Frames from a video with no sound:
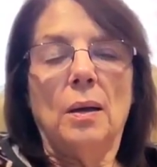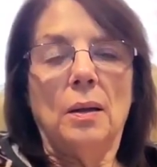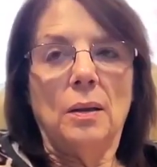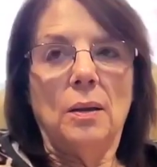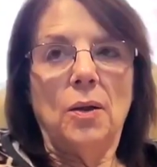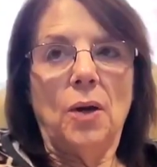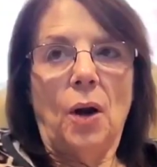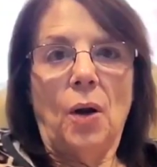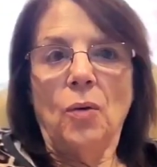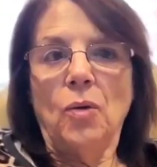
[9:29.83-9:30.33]

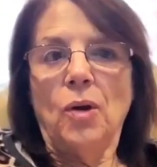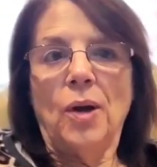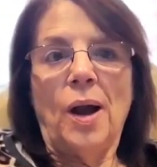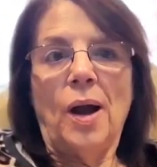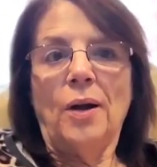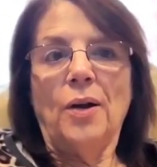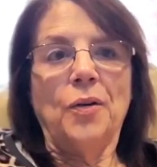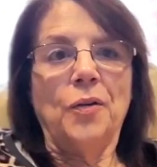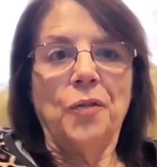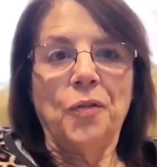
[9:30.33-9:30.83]
You know, you're
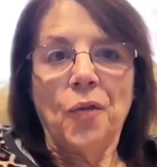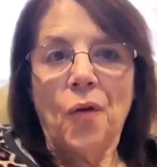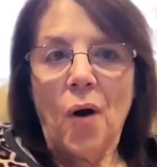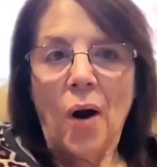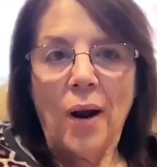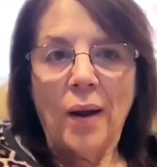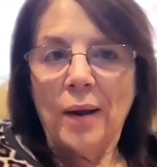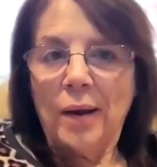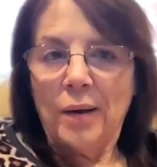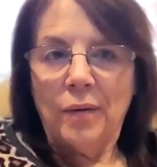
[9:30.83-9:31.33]
not going to
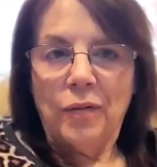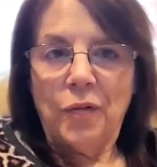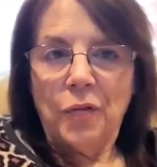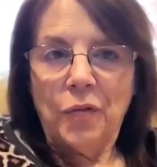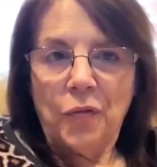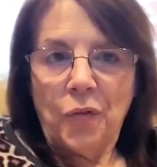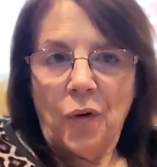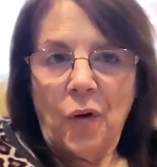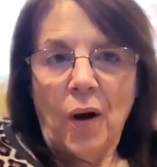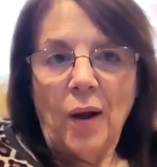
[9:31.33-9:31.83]
fry. If you
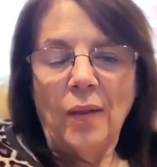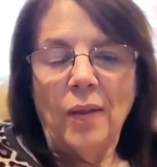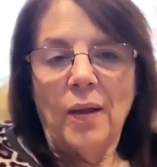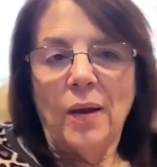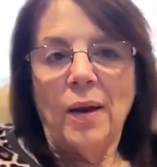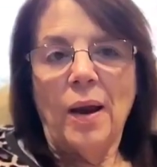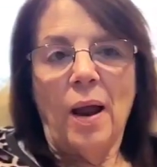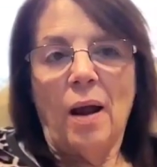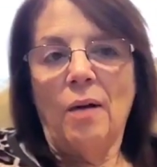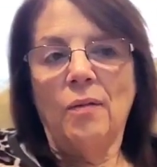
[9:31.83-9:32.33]
fry,
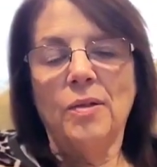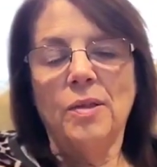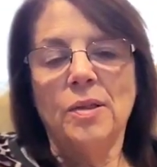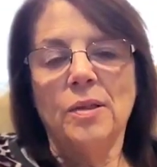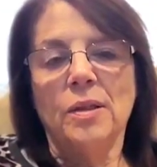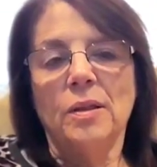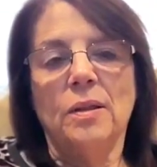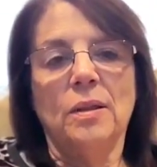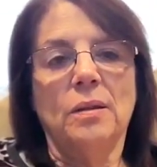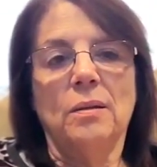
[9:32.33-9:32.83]
then
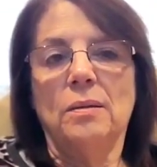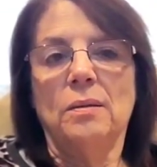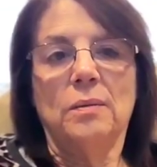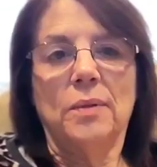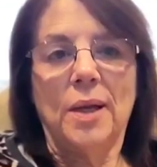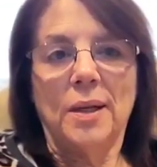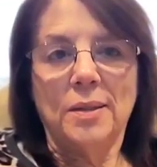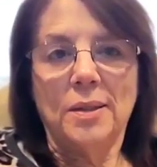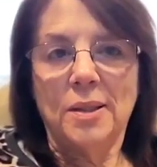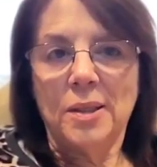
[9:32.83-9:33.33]
obviously
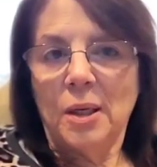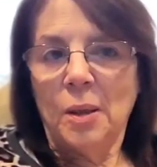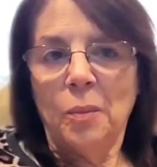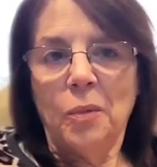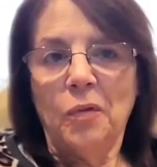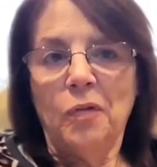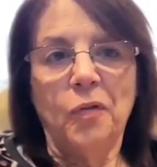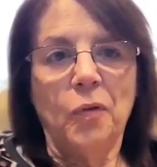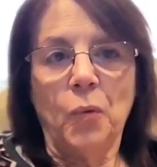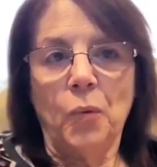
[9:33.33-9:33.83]
that's
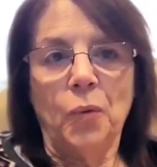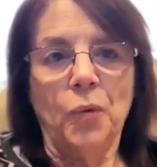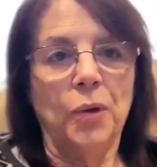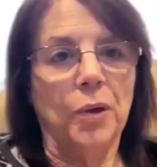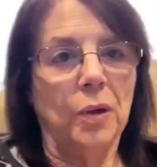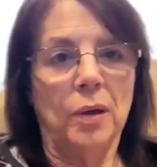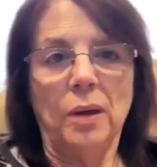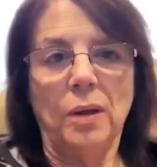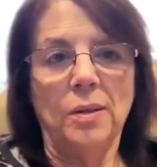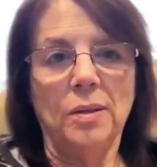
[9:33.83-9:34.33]
sinnable food.
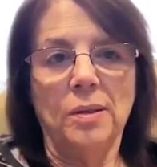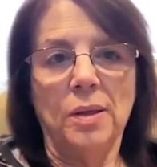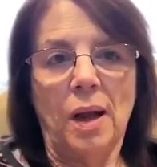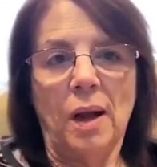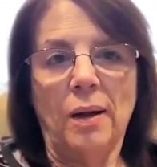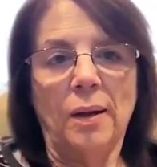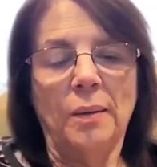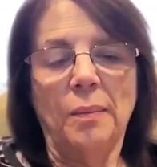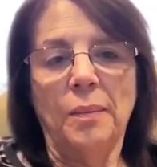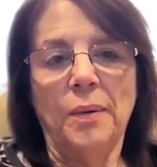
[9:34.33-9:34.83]
It's not
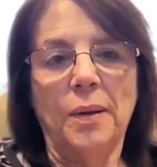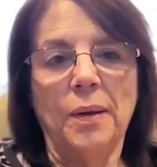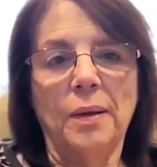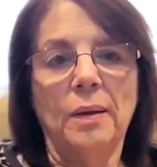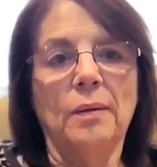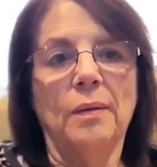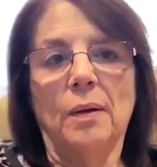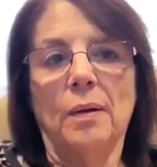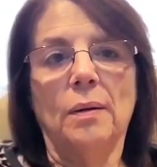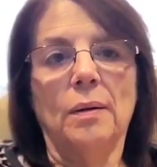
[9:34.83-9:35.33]
going to be
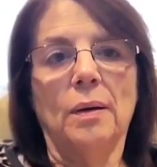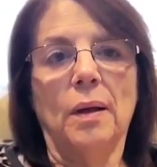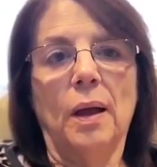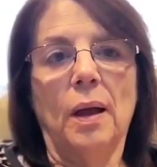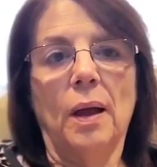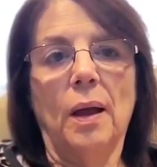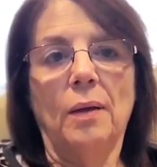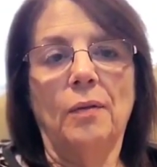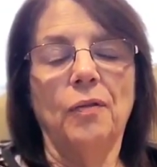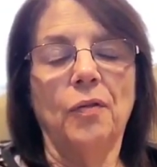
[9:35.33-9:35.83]

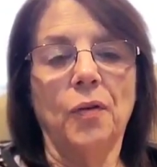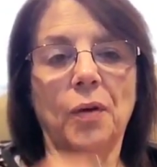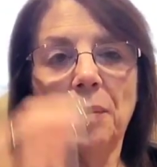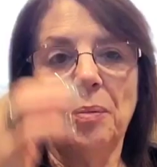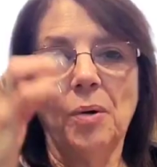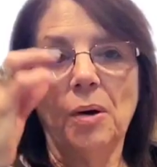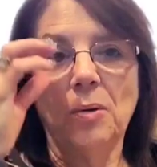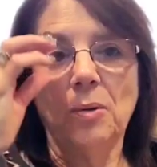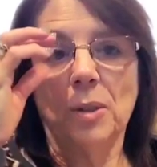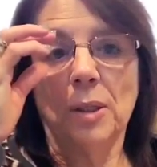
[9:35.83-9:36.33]
a free
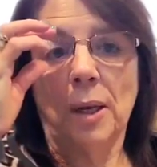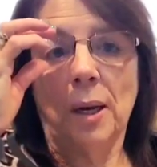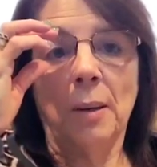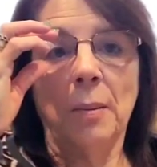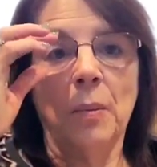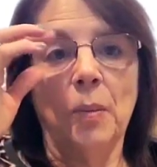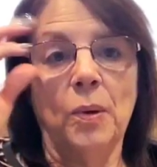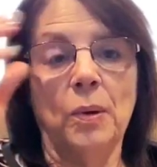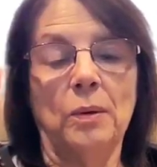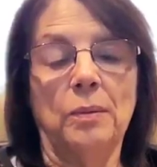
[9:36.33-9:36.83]
protein
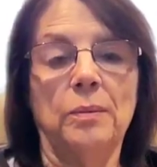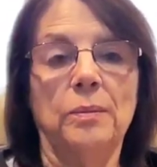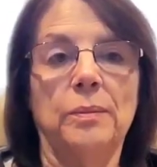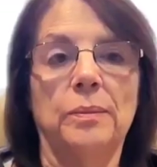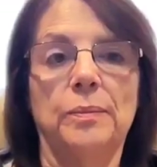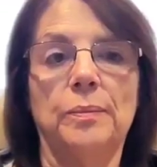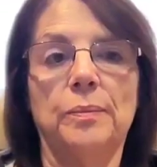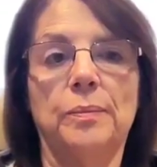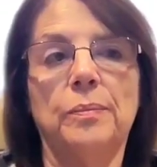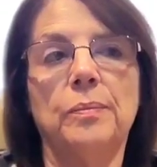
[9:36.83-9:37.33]
anymore.
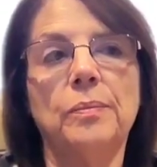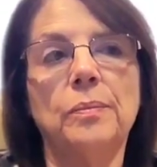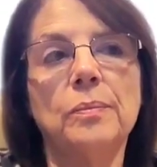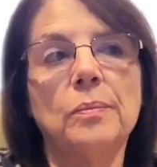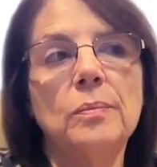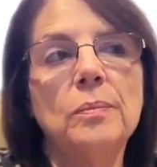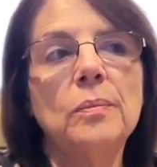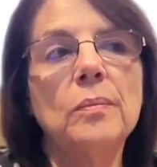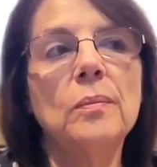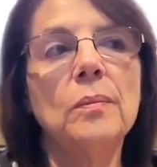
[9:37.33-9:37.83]

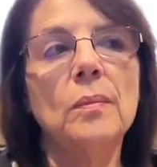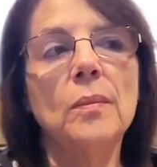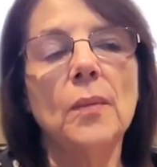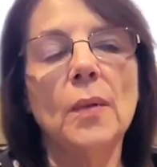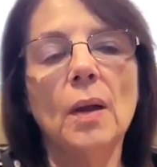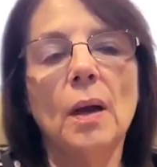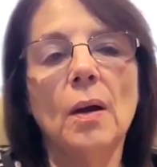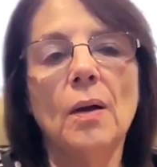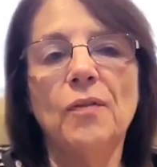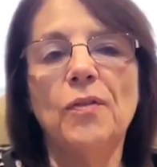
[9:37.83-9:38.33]

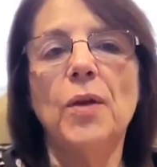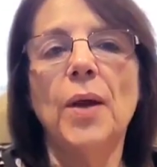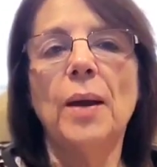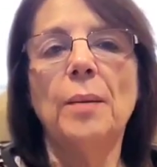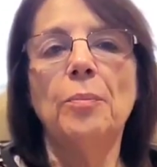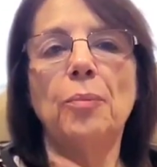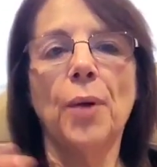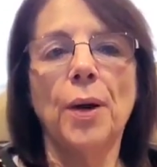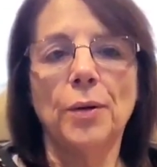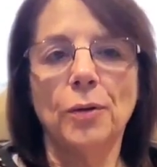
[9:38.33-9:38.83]
If you
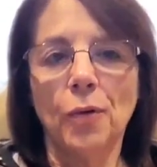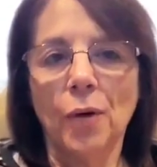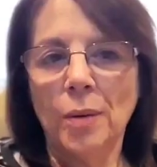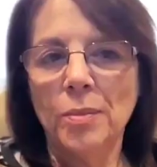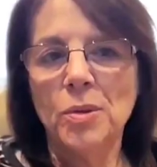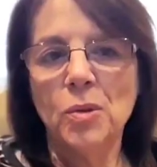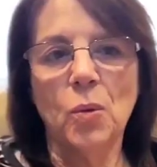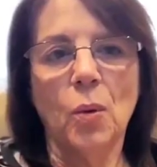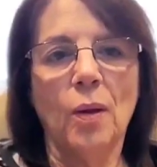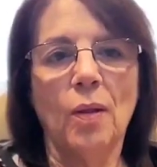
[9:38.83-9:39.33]
add
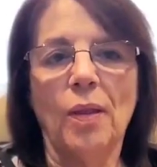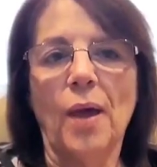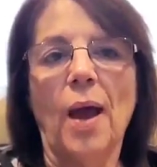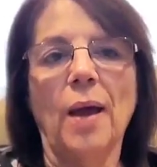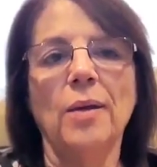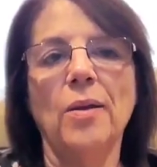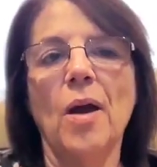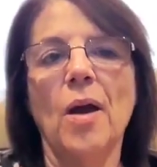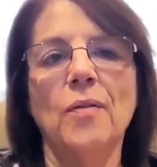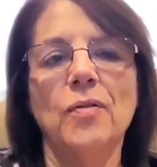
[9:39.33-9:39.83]
breadcrumbs and all
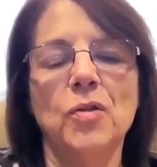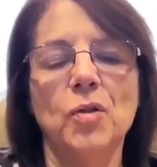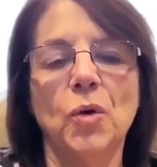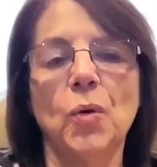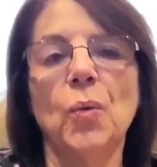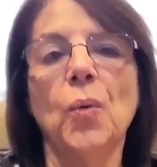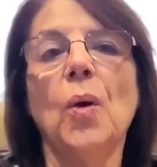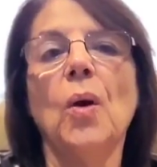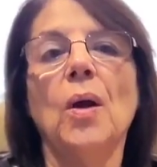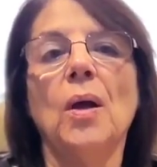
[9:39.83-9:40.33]
that, you have
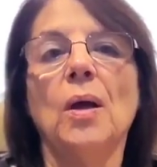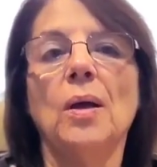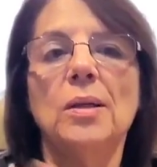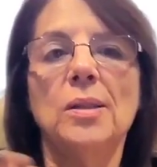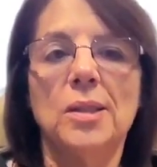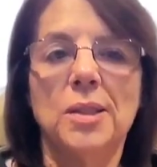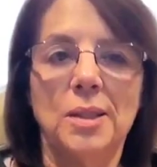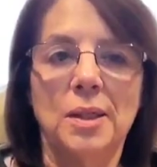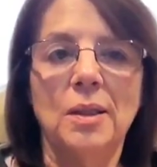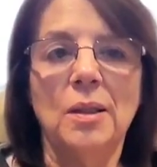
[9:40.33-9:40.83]
to
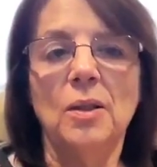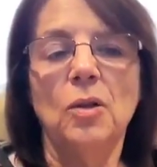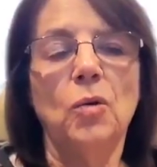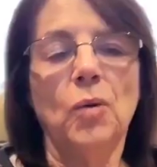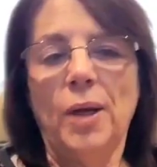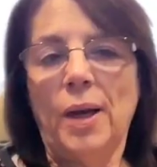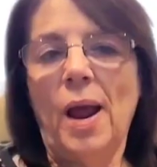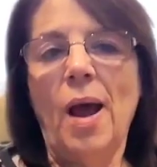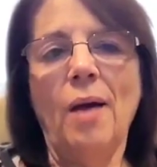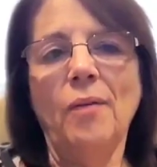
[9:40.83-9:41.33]
sin. You
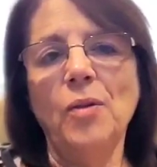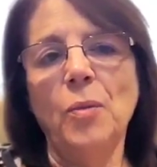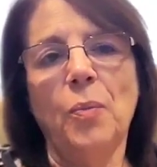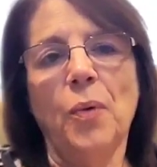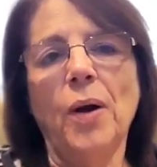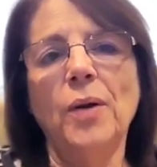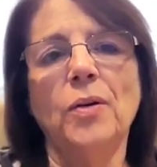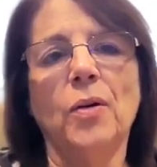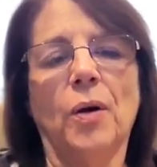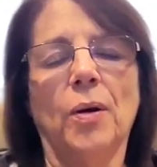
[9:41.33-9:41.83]
can have the
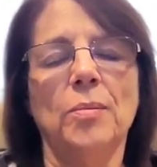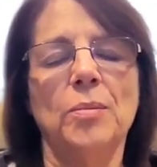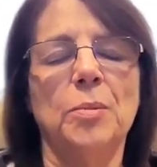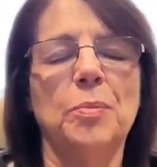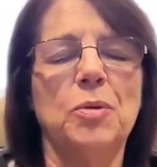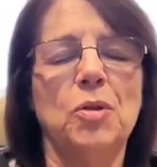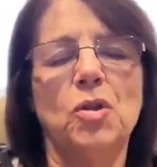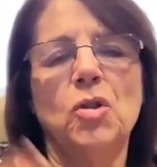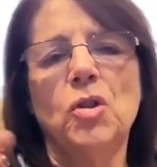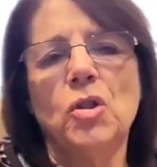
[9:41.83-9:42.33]
breadcrumbs,
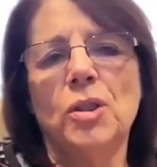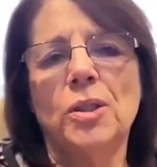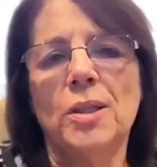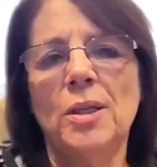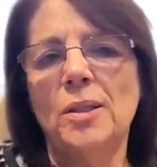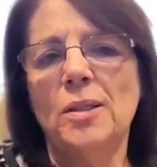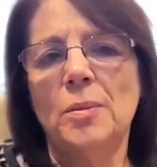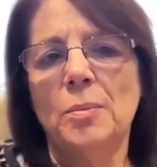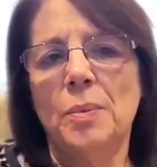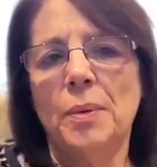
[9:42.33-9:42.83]
but you just
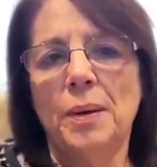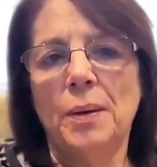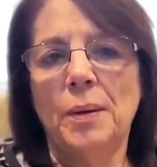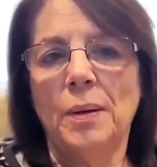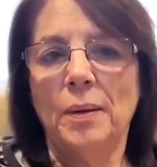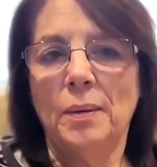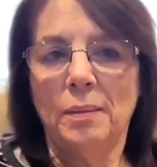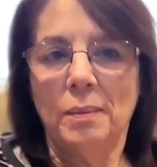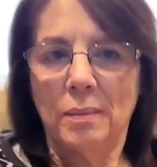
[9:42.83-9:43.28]
need to be,